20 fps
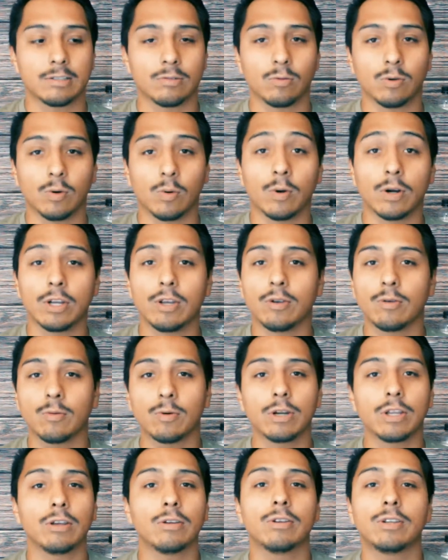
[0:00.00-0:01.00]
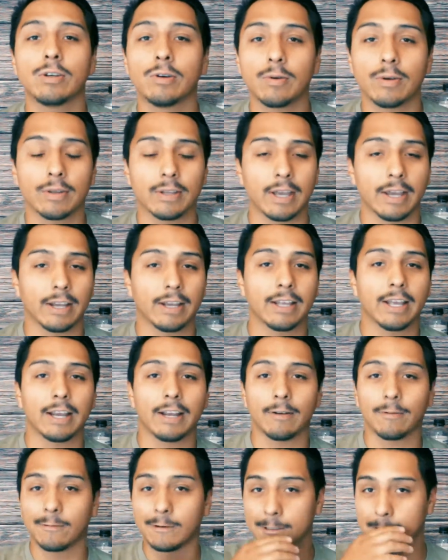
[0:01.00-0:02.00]
what are you doing?
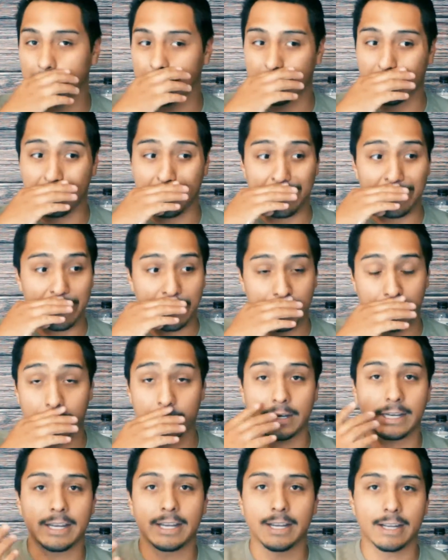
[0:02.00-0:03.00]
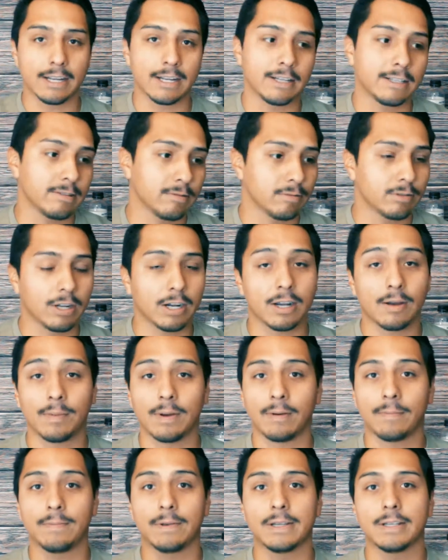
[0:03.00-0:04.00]
Like we're talking about like our kids, and talk
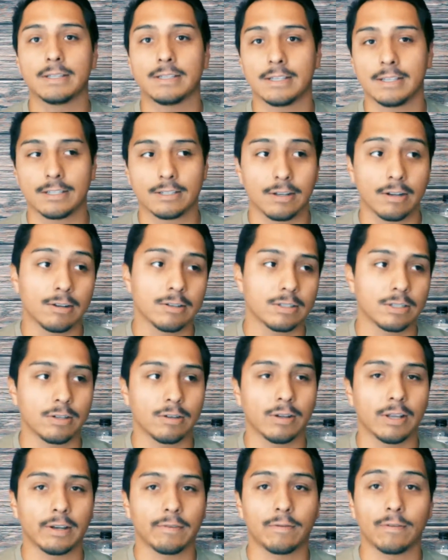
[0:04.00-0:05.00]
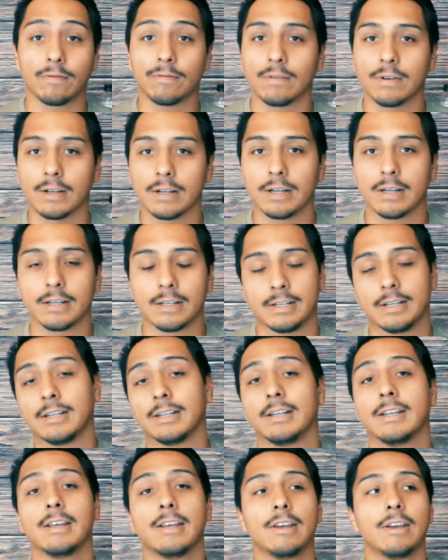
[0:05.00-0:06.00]
about business also, like, for fun,
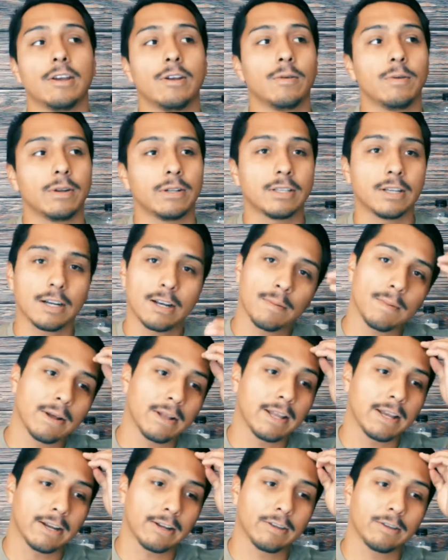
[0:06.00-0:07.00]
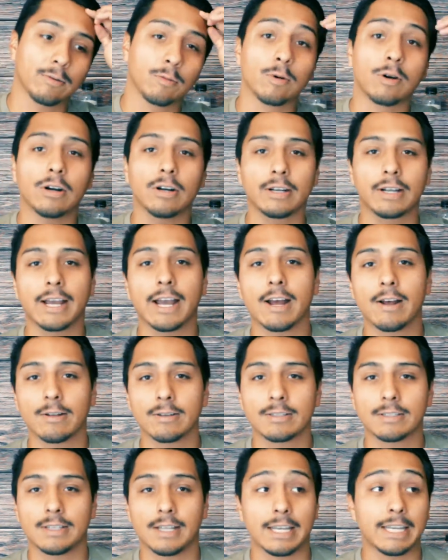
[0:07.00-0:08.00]
and we talk about like the
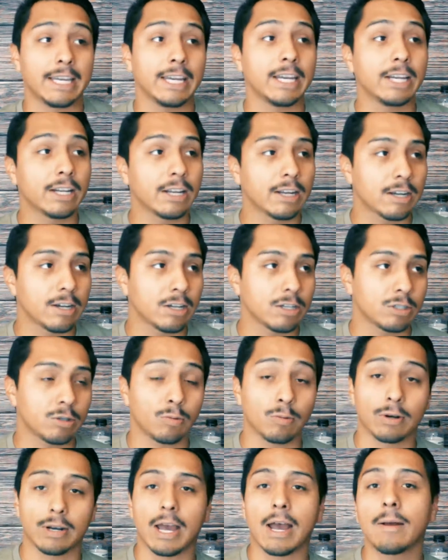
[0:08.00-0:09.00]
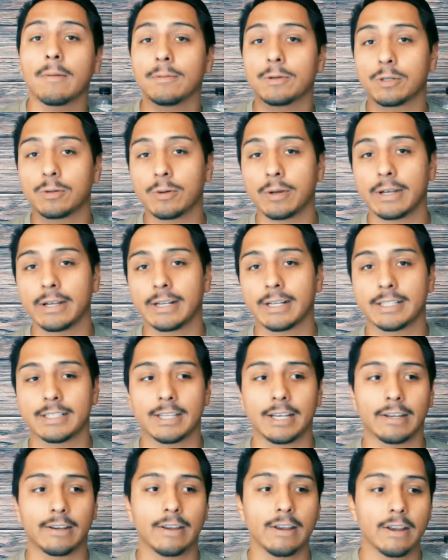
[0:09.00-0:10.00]
workouts that he does or what I'm doing. It's
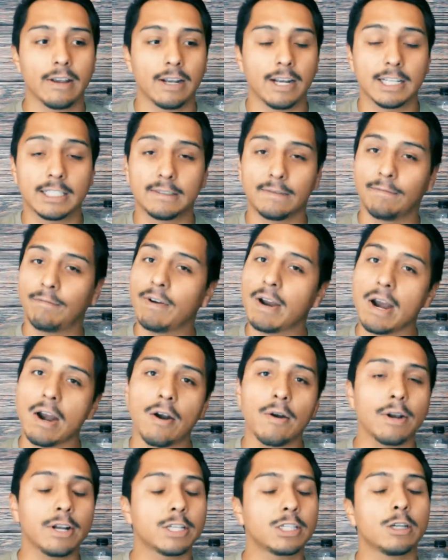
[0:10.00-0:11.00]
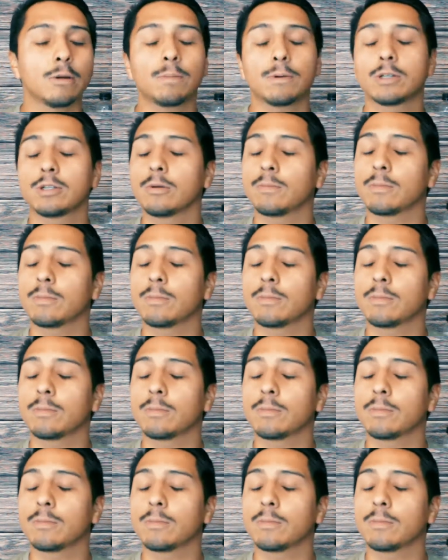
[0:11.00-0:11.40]
like, it's very super